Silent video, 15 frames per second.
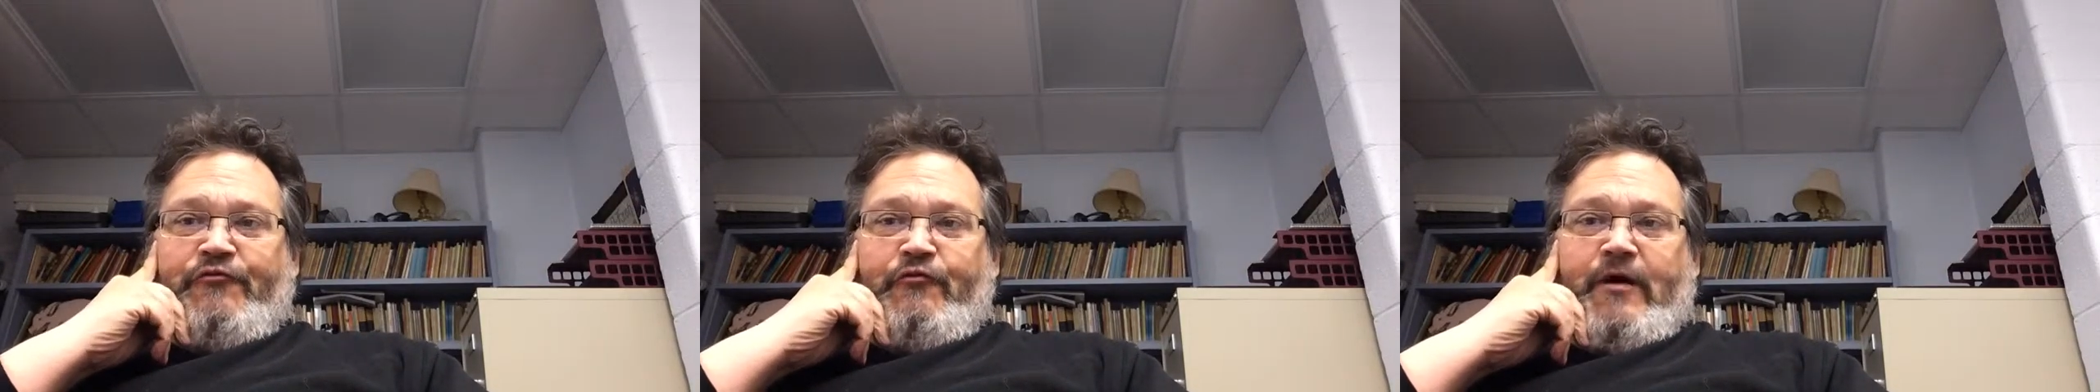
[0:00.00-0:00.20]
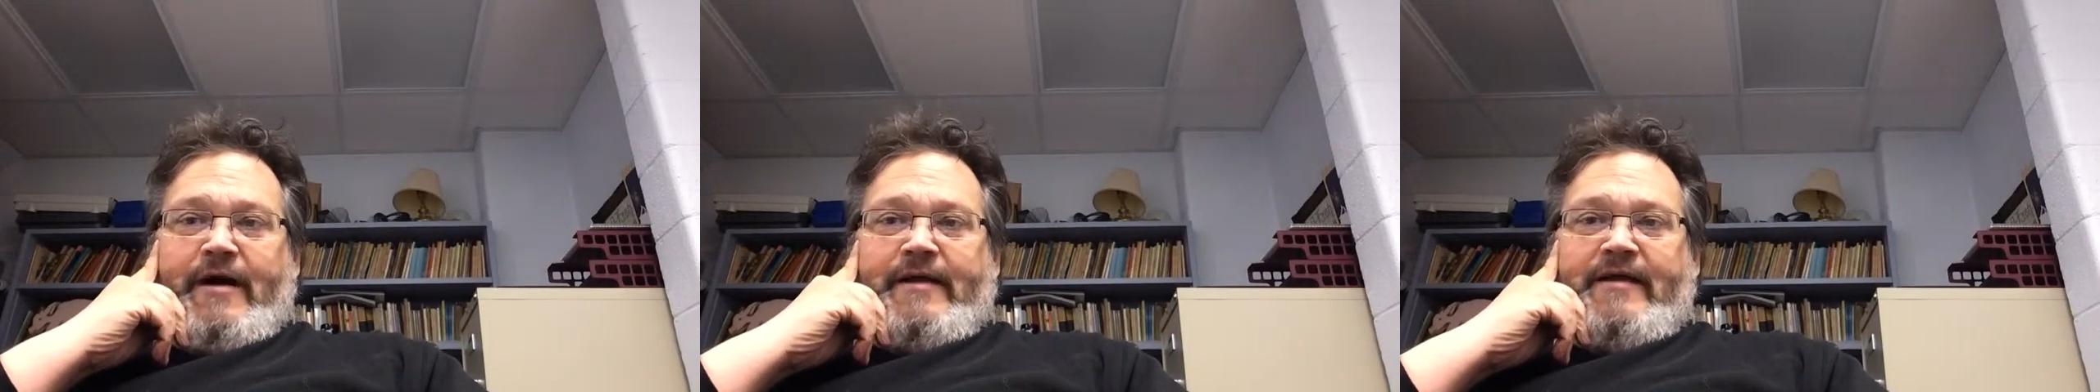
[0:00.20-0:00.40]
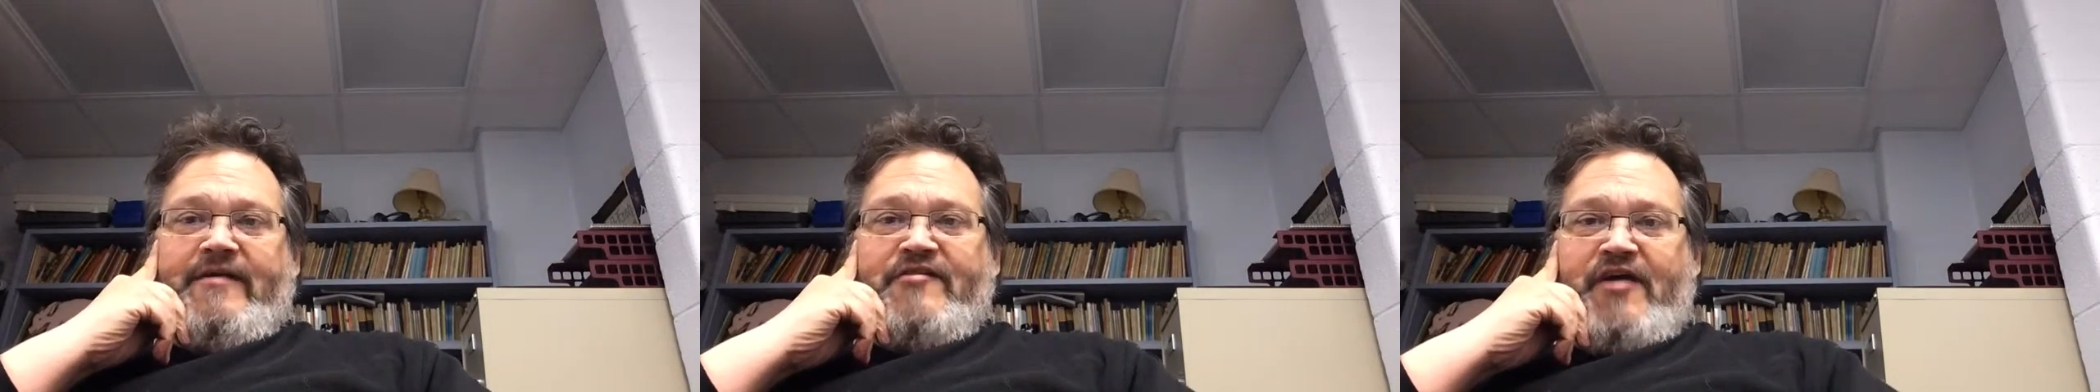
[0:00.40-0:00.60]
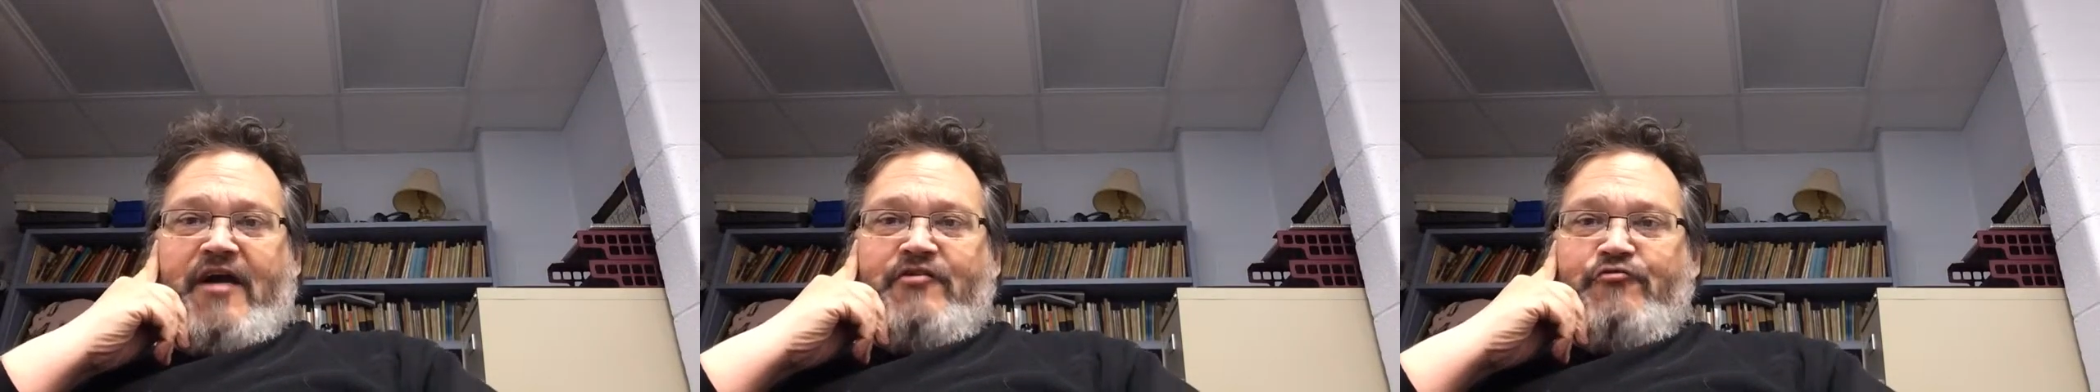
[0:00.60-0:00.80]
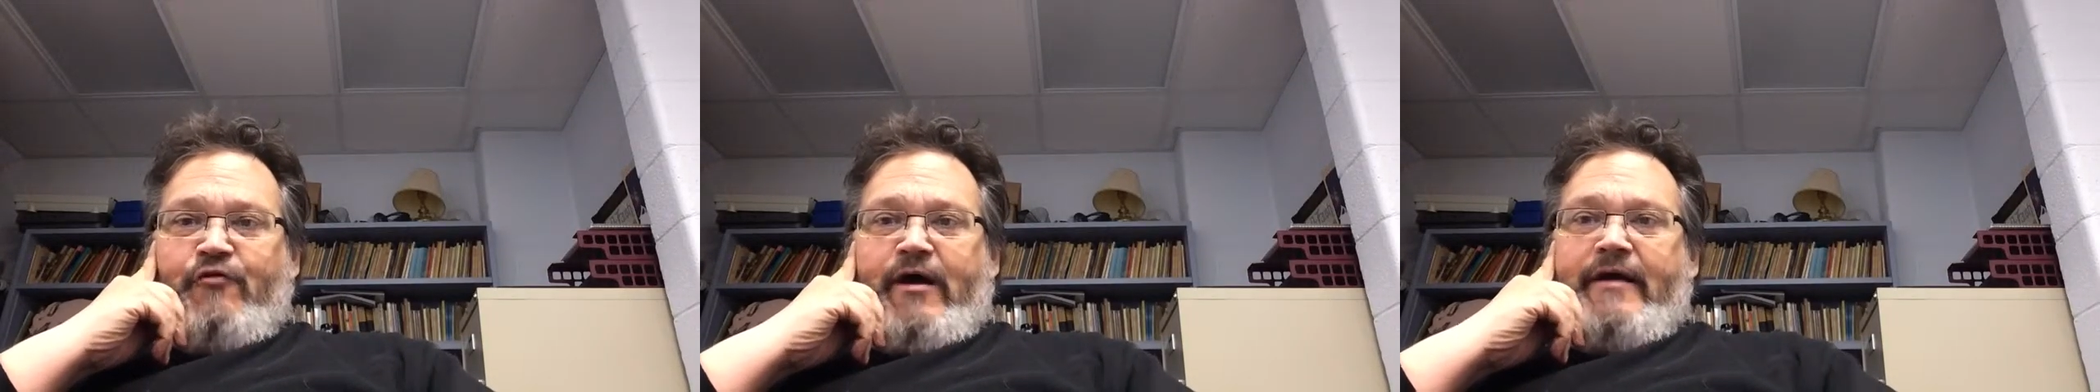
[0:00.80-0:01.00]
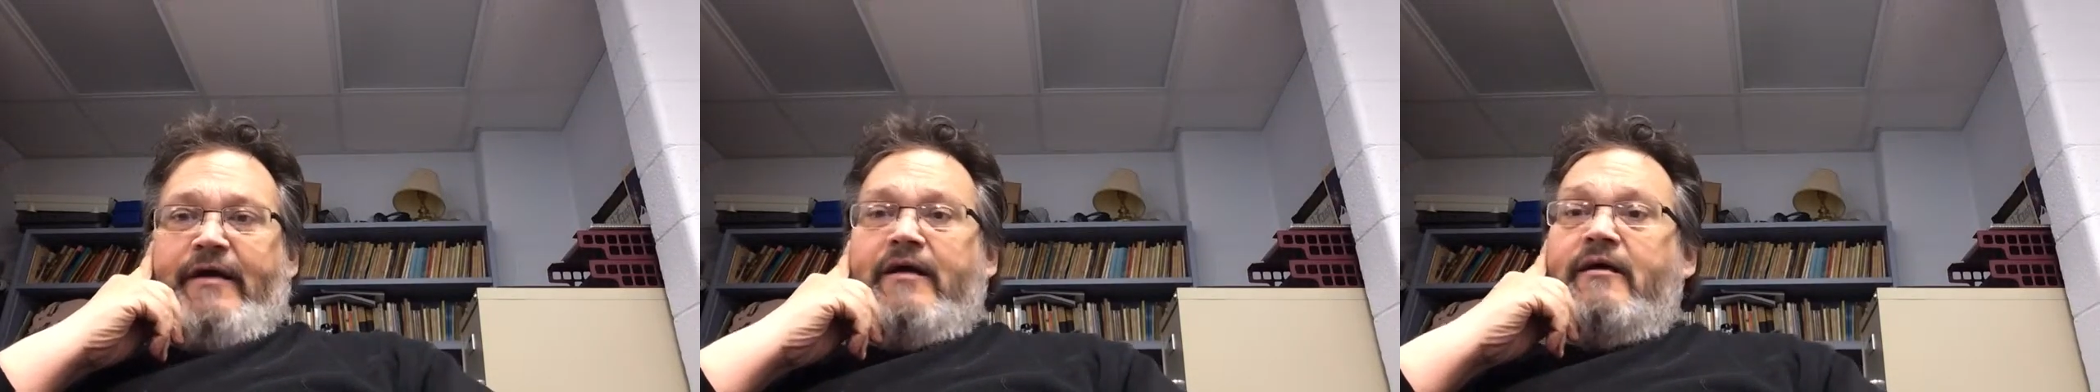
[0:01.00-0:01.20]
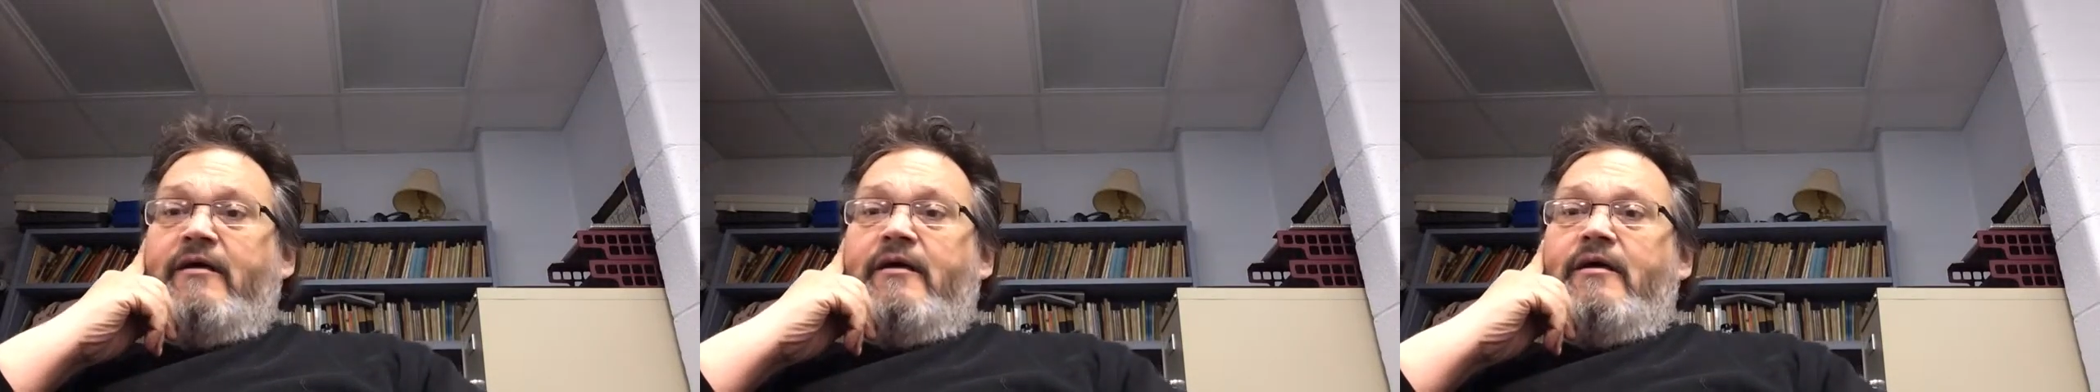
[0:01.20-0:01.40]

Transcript: writing, sketch writing,